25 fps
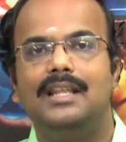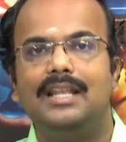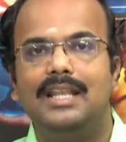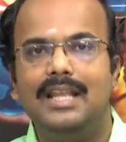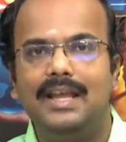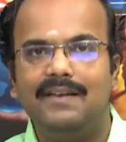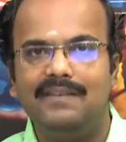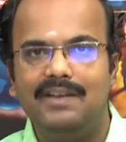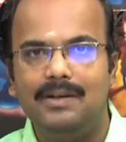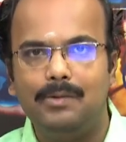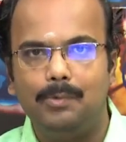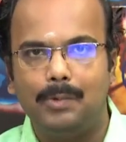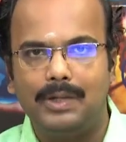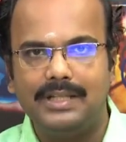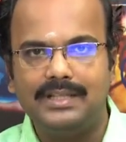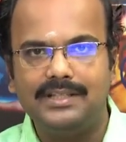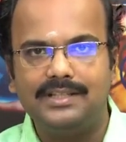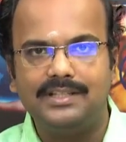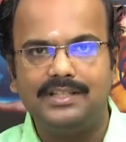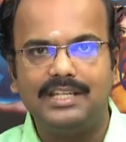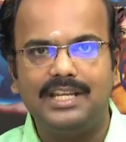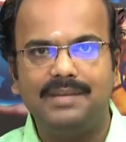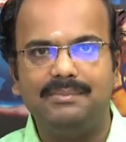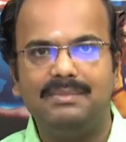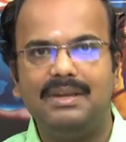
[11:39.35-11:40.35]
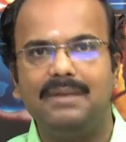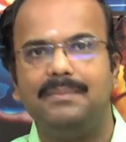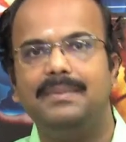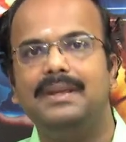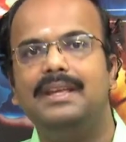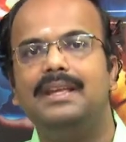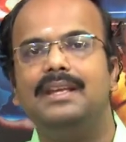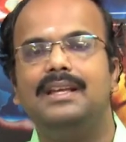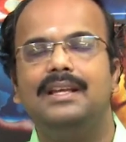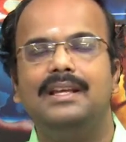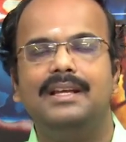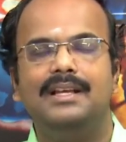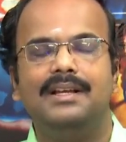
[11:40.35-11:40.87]
Level 1C may
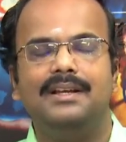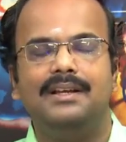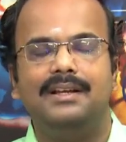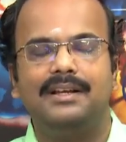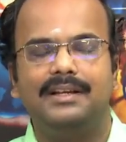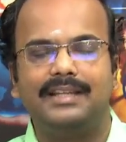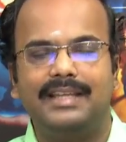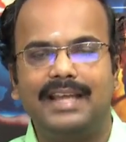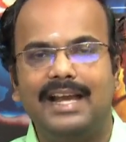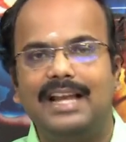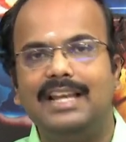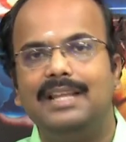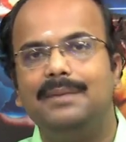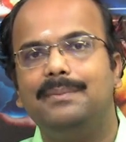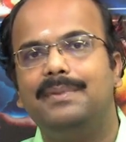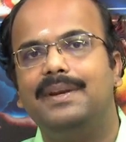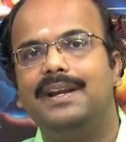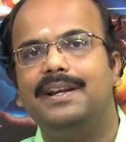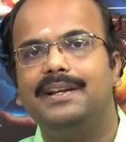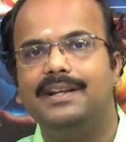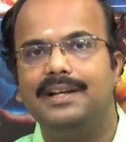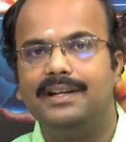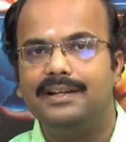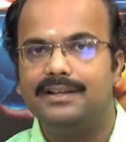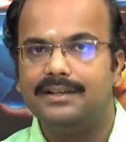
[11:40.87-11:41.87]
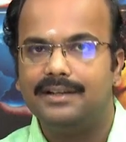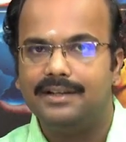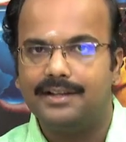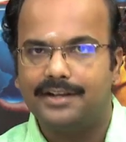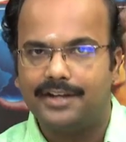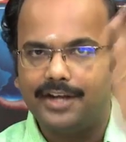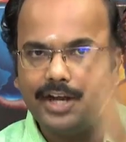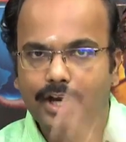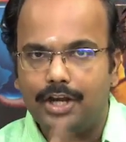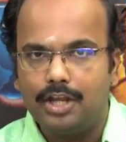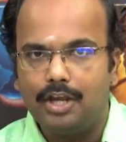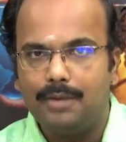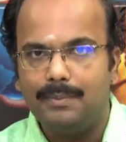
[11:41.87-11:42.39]
be calibrated
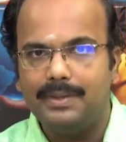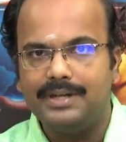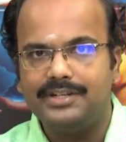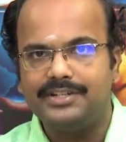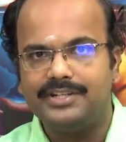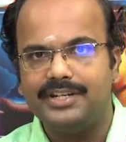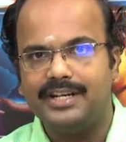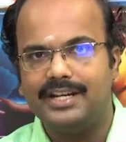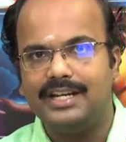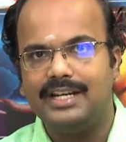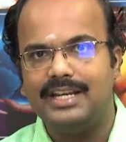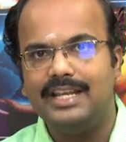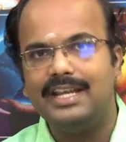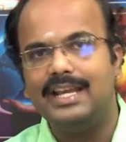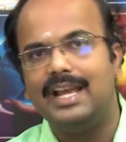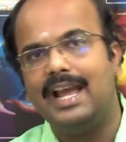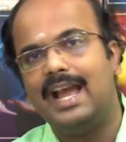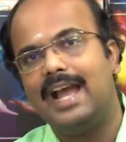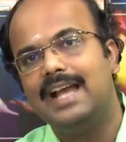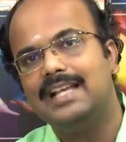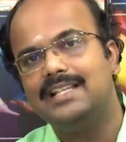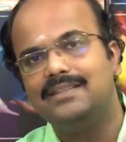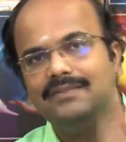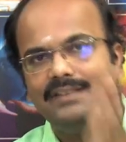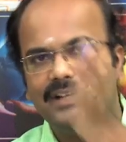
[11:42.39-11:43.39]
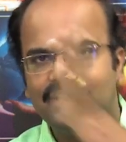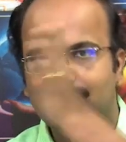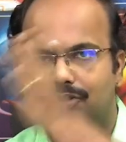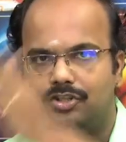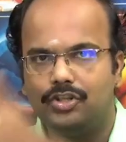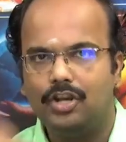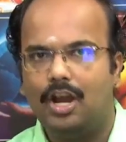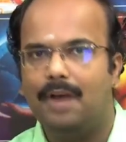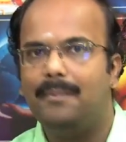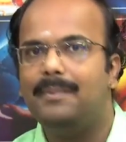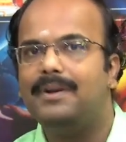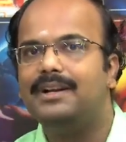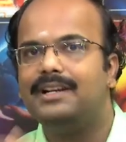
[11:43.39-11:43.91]
radiometrically as well as
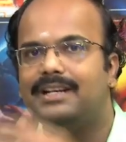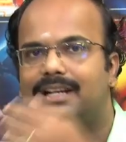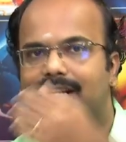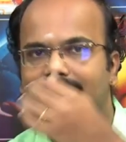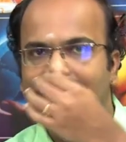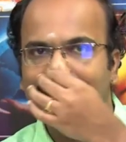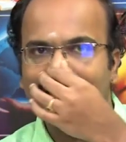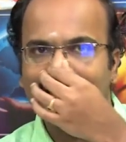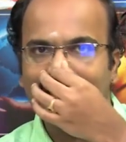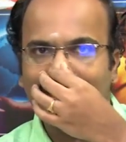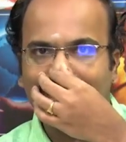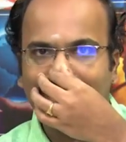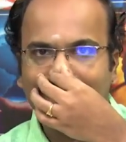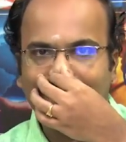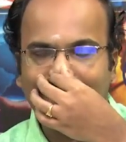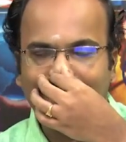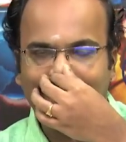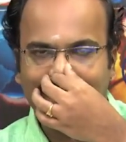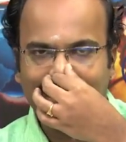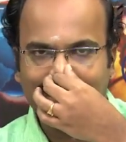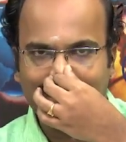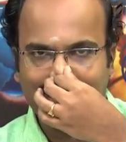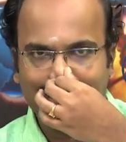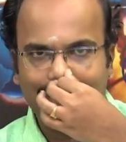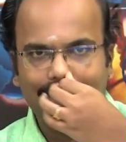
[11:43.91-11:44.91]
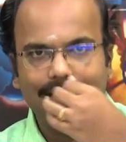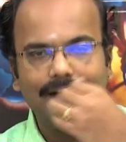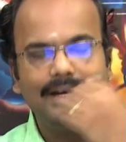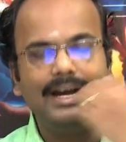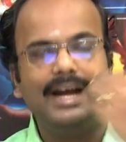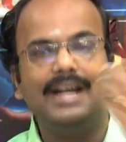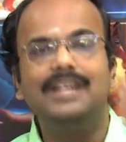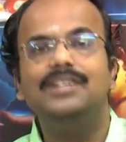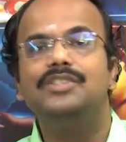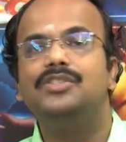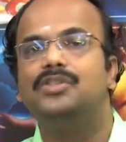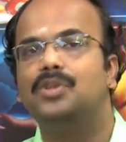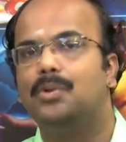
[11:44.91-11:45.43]
geometrically corrected data
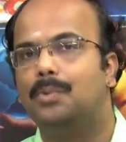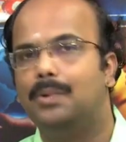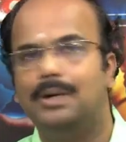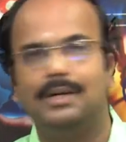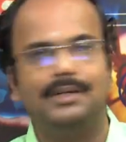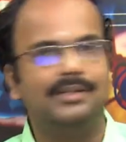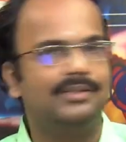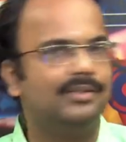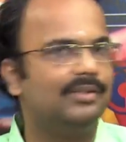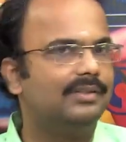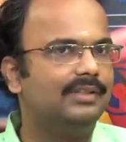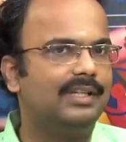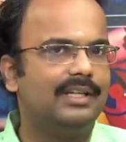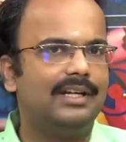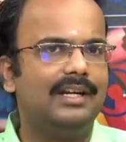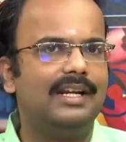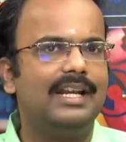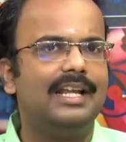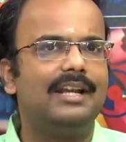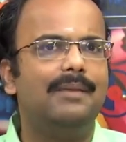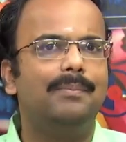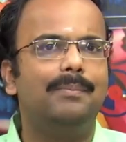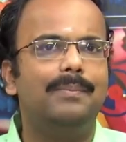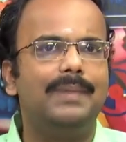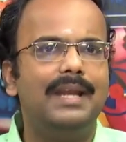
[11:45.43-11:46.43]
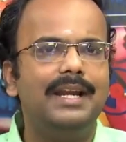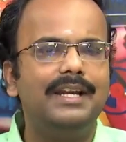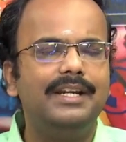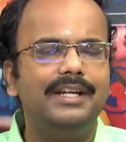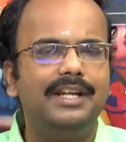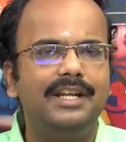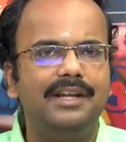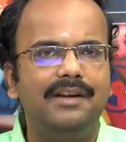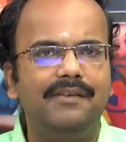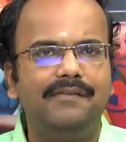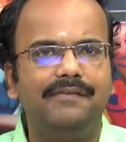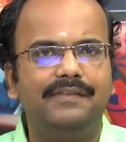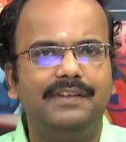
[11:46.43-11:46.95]
and so on. So, there are like
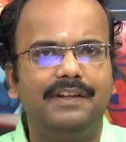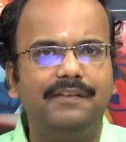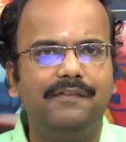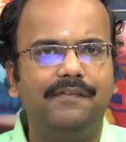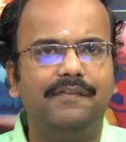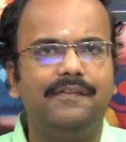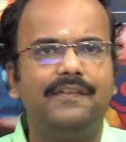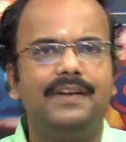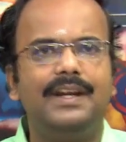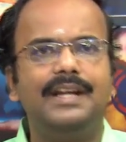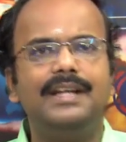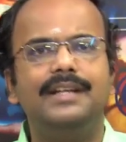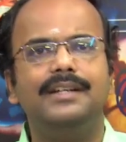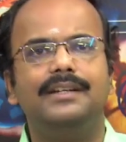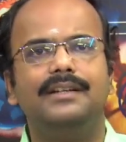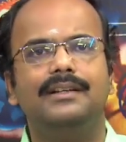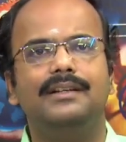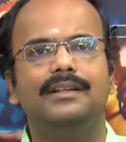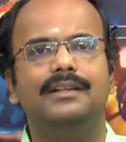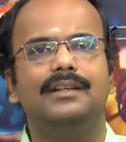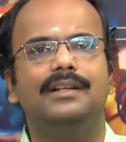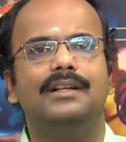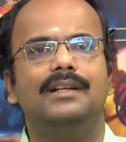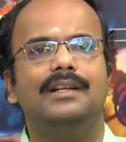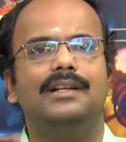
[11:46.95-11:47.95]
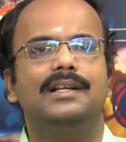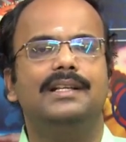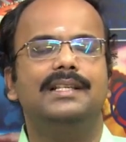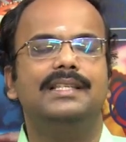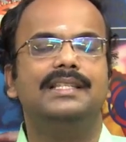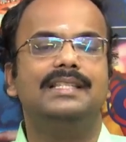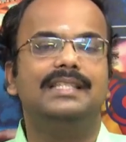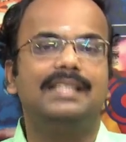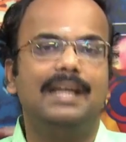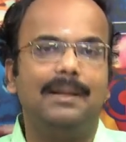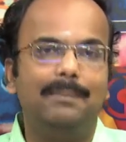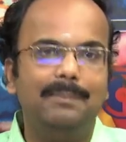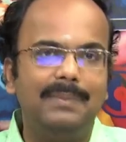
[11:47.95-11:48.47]
plenty of different
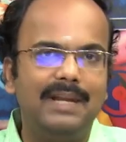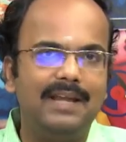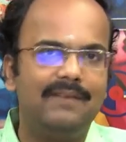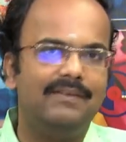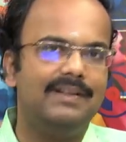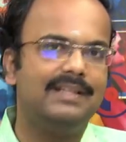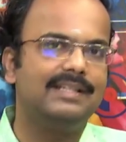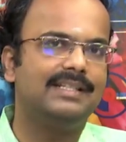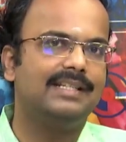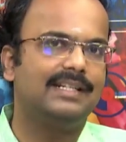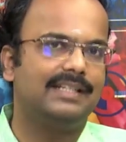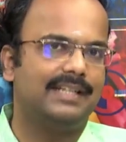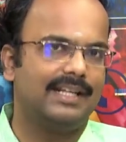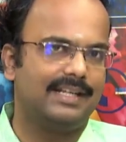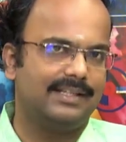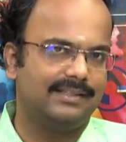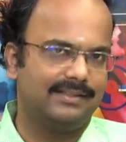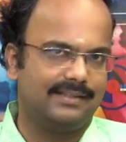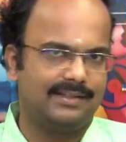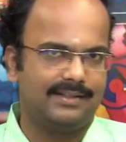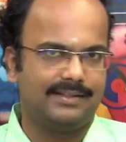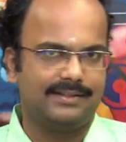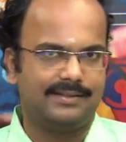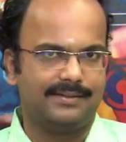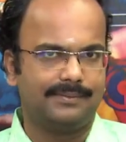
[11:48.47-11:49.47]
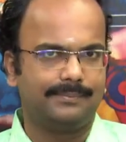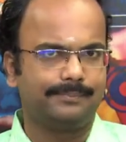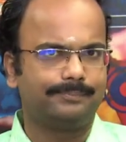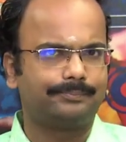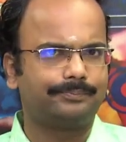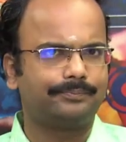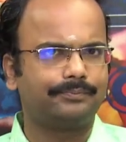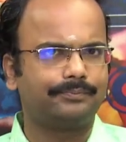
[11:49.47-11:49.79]
sub levels that exist.